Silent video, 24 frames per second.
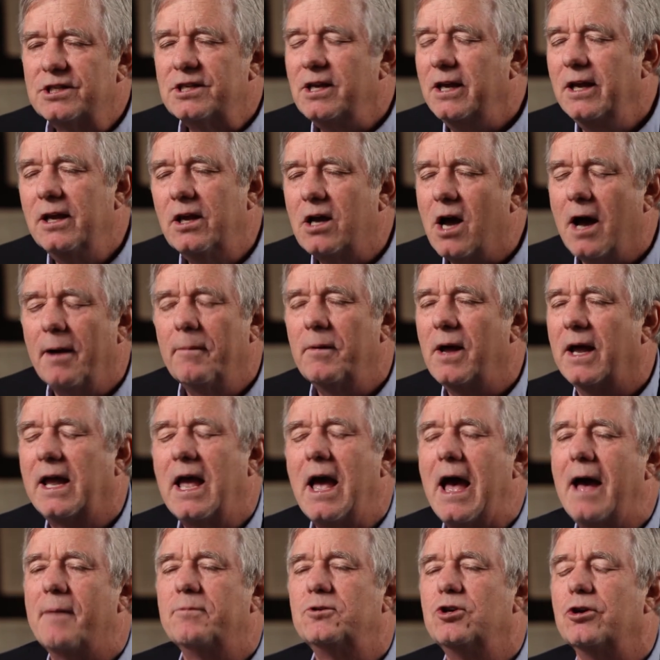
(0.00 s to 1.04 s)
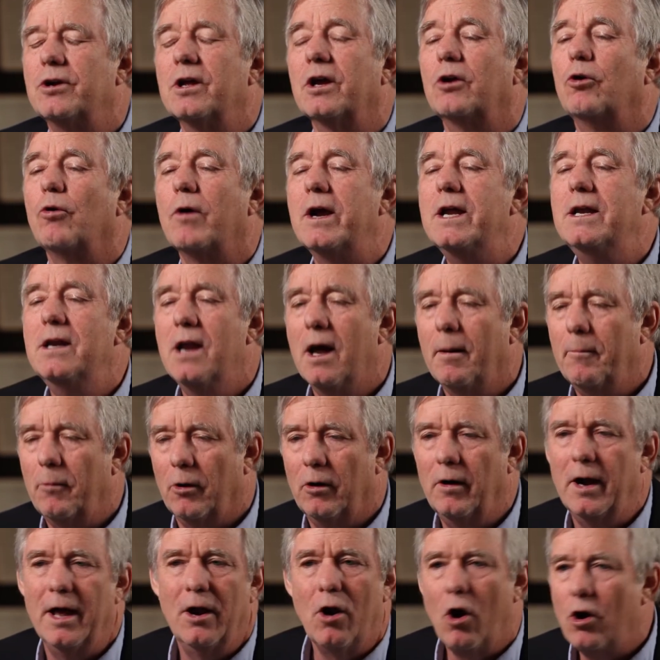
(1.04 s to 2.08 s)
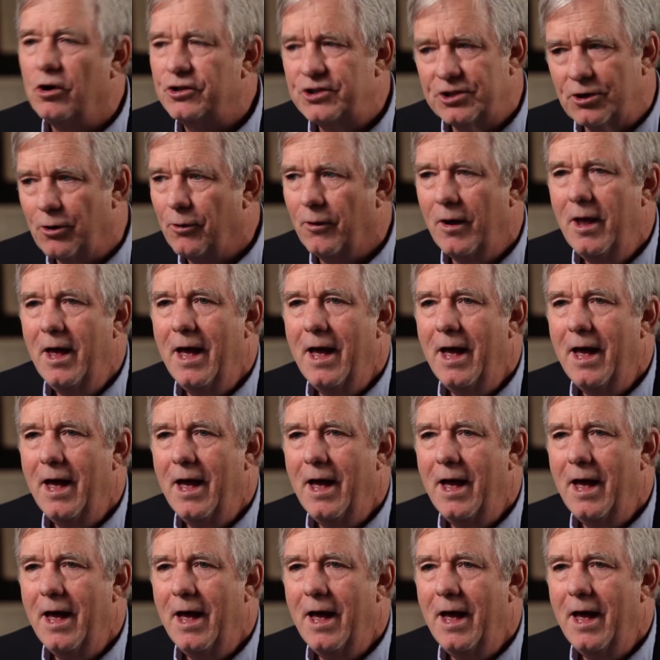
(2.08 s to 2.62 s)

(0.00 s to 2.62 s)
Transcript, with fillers: He captured a great number, and also